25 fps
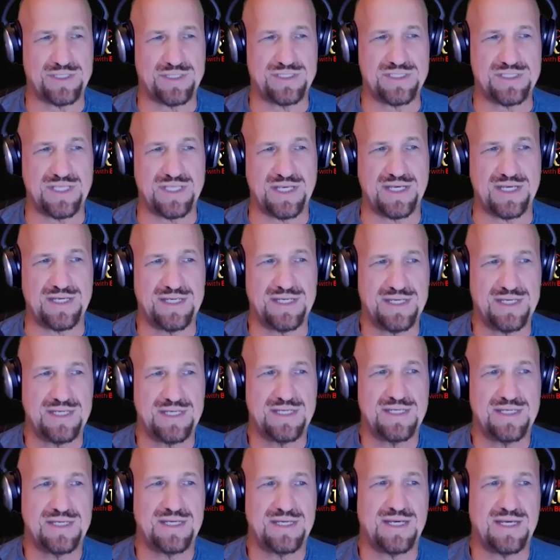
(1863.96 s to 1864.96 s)
The
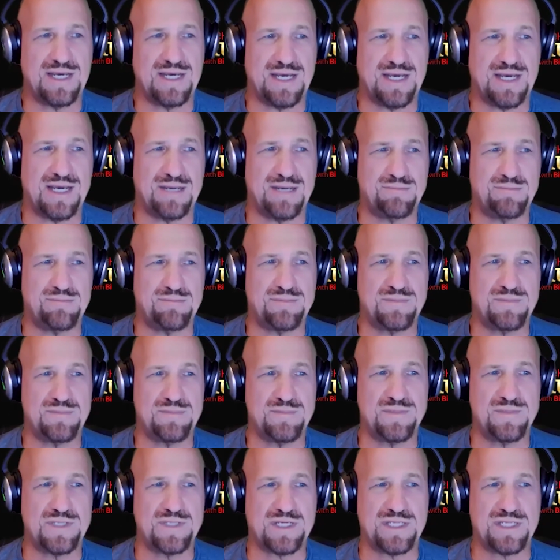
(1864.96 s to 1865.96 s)

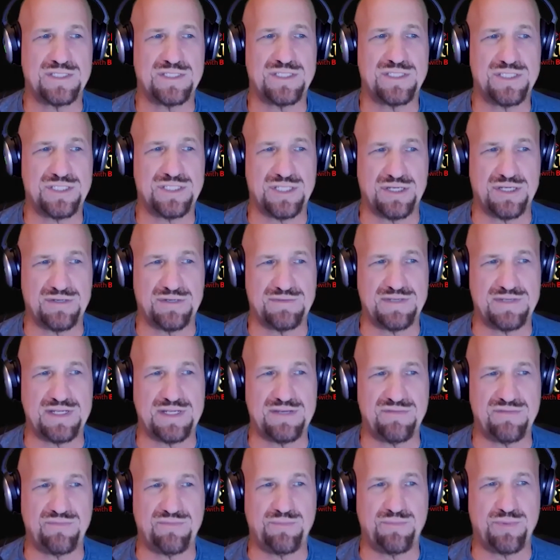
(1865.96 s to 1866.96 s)

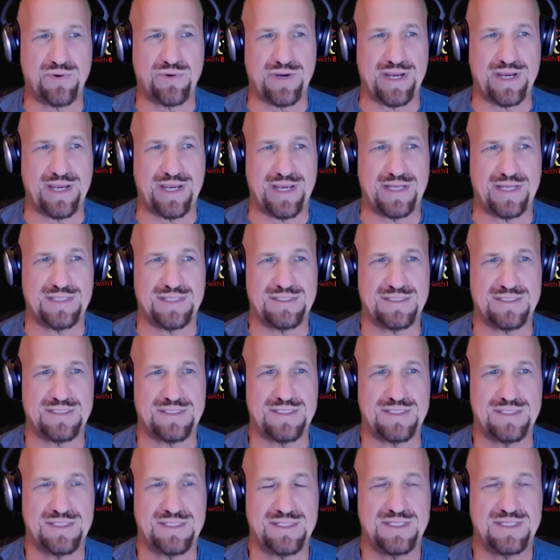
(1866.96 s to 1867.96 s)
conservative brand
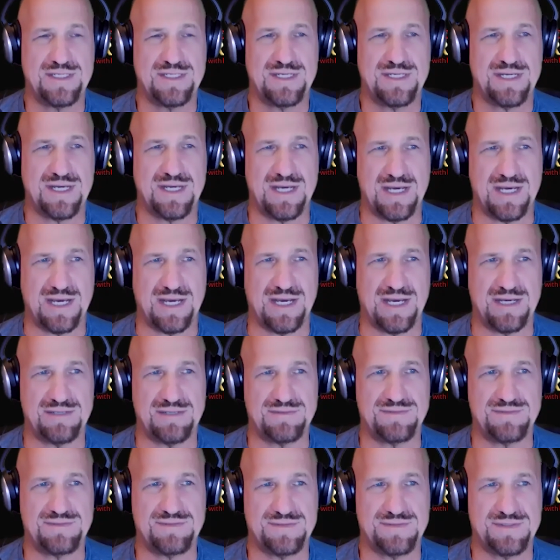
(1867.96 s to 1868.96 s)

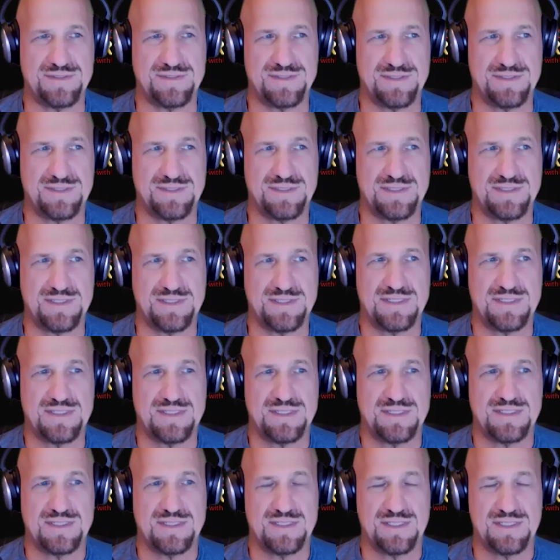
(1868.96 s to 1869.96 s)
of
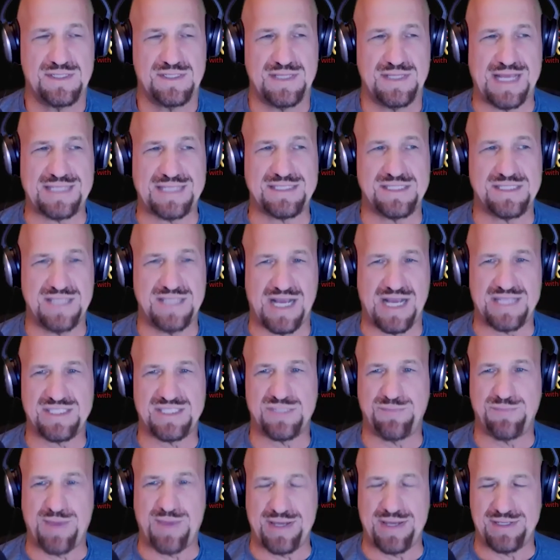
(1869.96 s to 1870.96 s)
let's not
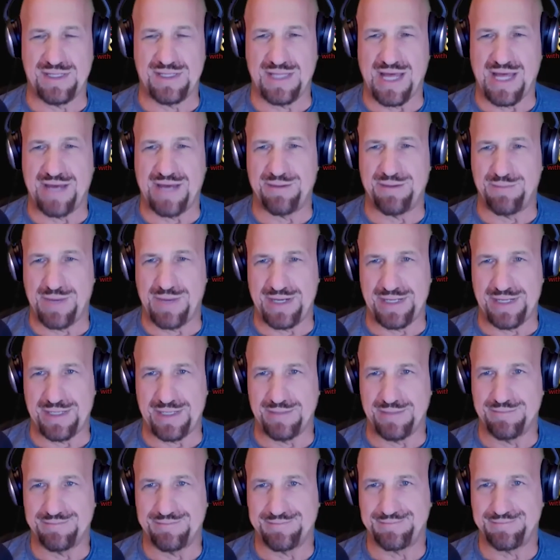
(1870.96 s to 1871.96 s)
spend a lot of money.
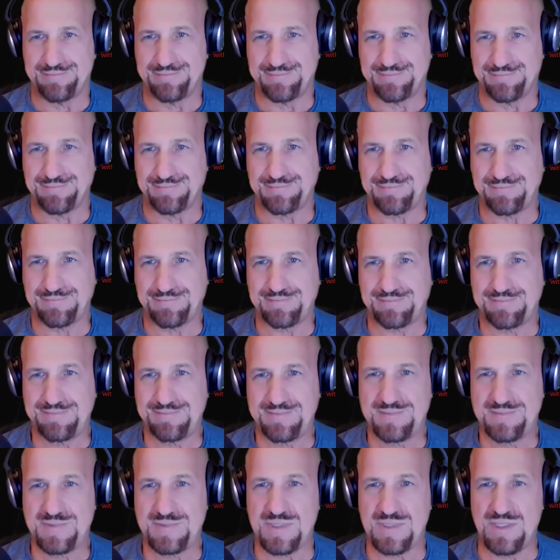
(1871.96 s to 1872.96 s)

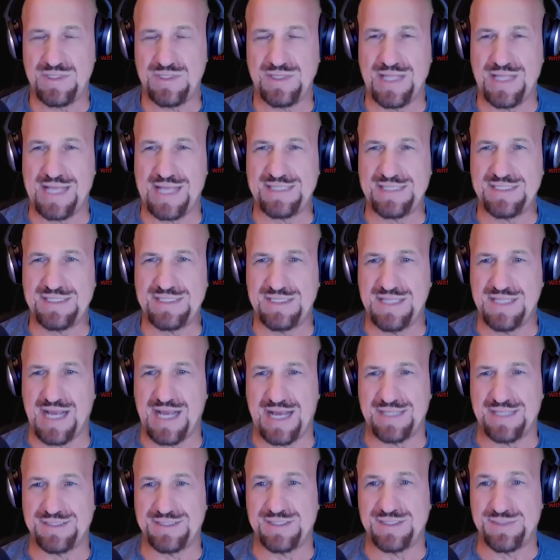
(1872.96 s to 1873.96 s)
Let's
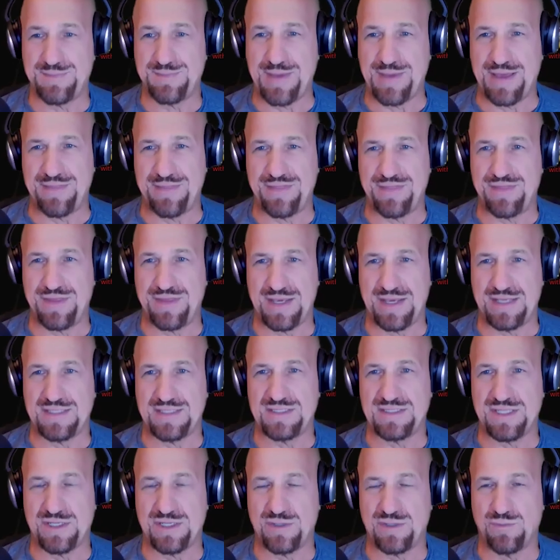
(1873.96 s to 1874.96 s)
not spend things
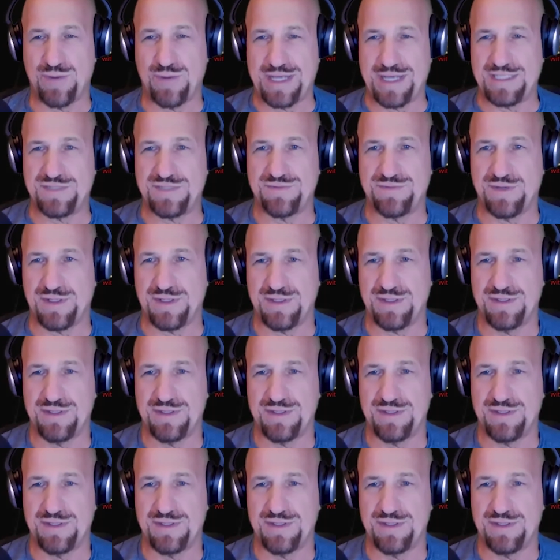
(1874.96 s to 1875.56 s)
that are wasteful.